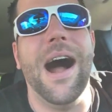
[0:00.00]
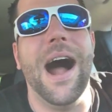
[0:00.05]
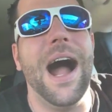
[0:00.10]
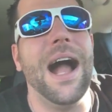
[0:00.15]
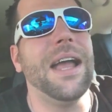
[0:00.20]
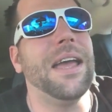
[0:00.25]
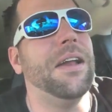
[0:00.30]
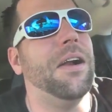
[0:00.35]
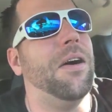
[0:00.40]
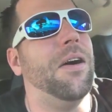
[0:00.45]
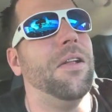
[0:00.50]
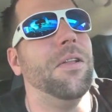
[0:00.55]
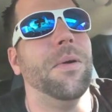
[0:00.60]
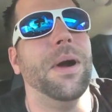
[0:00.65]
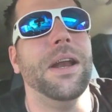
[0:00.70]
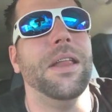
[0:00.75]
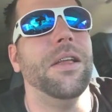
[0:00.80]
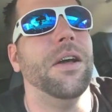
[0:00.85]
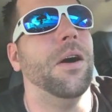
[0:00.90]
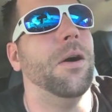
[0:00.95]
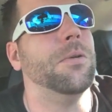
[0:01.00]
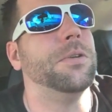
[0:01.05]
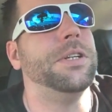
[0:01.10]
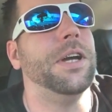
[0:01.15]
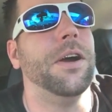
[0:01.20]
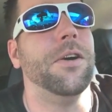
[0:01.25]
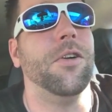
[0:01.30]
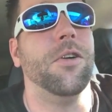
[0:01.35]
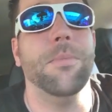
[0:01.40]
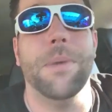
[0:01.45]
I get all the way to the
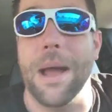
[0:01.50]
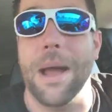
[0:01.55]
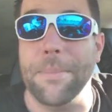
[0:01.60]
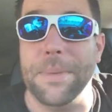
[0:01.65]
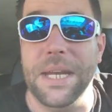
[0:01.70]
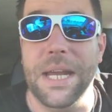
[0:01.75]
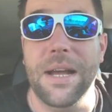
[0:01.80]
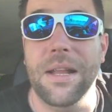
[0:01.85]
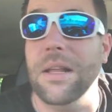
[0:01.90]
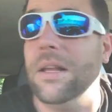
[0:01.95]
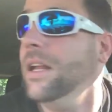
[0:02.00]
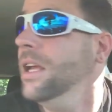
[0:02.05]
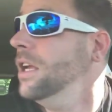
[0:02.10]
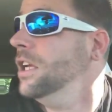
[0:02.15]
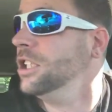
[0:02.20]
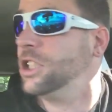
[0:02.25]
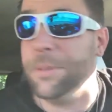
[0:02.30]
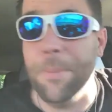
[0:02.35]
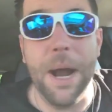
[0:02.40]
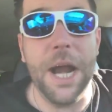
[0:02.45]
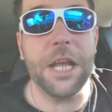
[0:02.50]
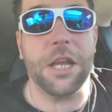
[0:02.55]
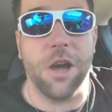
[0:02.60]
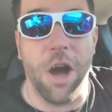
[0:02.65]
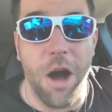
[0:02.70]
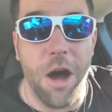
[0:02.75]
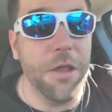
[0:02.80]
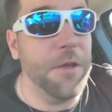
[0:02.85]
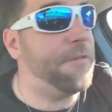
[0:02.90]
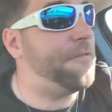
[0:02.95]
hotel room. I'm yelling, somebody
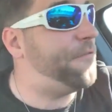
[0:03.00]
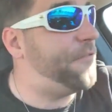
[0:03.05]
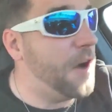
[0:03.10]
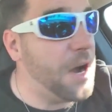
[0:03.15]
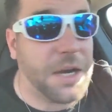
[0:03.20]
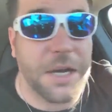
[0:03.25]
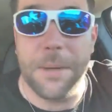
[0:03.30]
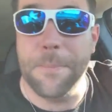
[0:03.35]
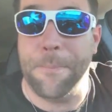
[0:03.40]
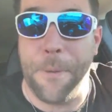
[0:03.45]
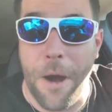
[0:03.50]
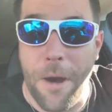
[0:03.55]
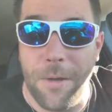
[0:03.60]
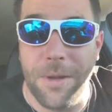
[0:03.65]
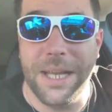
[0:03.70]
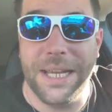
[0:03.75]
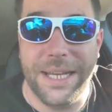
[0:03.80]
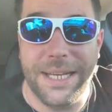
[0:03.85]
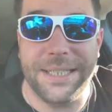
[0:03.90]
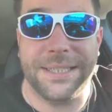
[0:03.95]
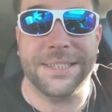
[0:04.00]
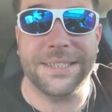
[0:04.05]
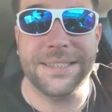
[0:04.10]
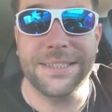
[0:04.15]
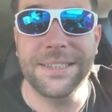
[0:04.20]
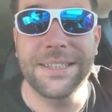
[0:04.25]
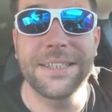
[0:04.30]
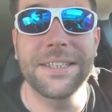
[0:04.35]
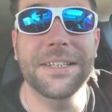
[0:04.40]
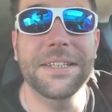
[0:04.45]
call the fucking police.
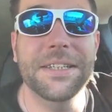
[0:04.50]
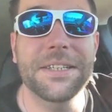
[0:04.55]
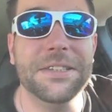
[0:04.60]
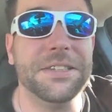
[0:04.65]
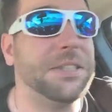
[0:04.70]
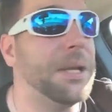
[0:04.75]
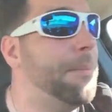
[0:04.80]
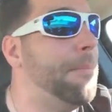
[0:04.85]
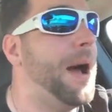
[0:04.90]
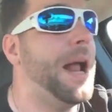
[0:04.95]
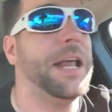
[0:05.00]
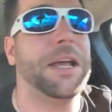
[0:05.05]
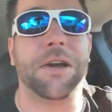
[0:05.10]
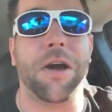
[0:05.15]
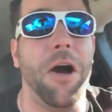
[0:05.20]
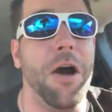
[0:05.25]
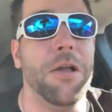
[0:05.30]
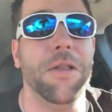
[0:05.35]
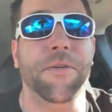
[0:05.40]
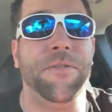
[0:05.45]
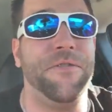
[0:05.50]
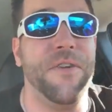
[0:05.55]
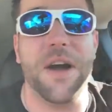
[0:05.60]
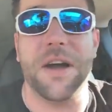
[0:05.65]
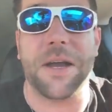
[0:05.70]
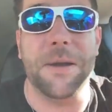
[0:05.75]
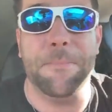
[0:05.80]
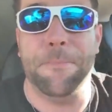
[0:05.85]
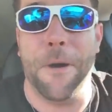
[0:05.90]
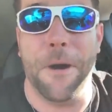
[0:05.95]
Somebody call the
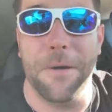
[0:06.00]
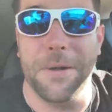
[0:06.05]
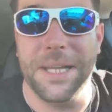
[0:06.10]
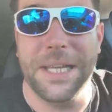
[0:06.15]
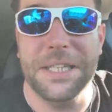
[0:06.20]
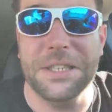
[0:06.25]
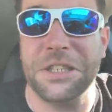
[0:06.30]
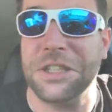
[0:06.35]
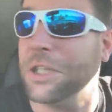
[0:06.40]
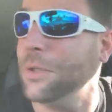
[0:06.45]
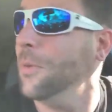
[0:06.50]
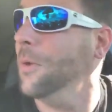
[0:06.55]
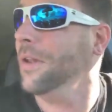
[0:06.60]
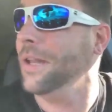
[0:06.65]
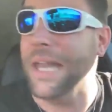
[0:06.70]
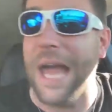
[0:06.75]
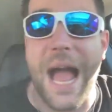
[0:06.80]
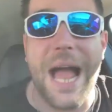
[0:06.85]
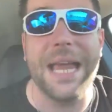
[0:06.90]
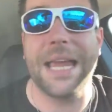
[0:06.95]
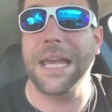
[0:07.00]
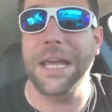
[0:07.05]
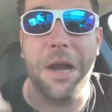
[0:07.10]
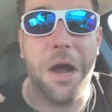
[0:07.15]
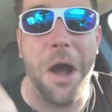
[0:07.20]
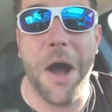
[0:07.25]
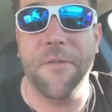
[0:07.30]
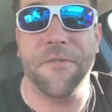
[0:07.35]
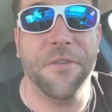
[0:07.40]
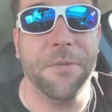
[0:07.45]
fucking police. She will not get
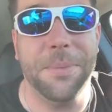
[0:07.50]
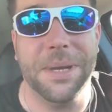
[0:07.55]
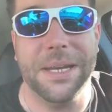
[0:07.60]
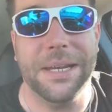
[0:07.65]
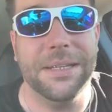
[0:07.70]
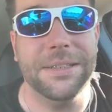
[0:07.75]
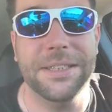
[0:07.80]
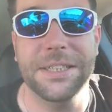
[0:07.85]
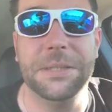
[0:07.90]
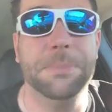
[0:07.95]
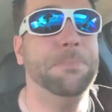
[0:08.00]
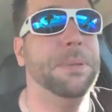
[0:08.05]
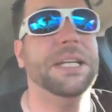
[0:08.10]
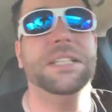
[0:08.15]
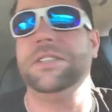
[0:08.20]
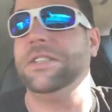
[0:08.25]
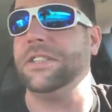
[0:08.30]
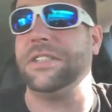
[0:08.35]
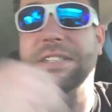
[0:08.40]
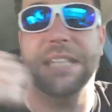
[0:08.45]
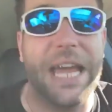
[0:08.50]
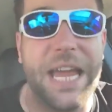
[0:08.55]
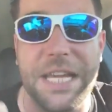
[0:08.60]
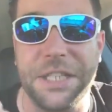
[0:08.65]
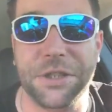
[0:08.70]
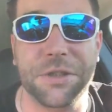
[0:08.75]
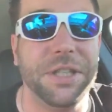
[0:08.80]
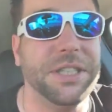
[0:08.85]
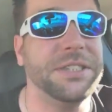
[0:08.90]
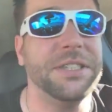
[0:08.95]
off of me. This bitch is
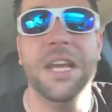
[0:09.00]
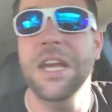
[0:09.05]
dangerous.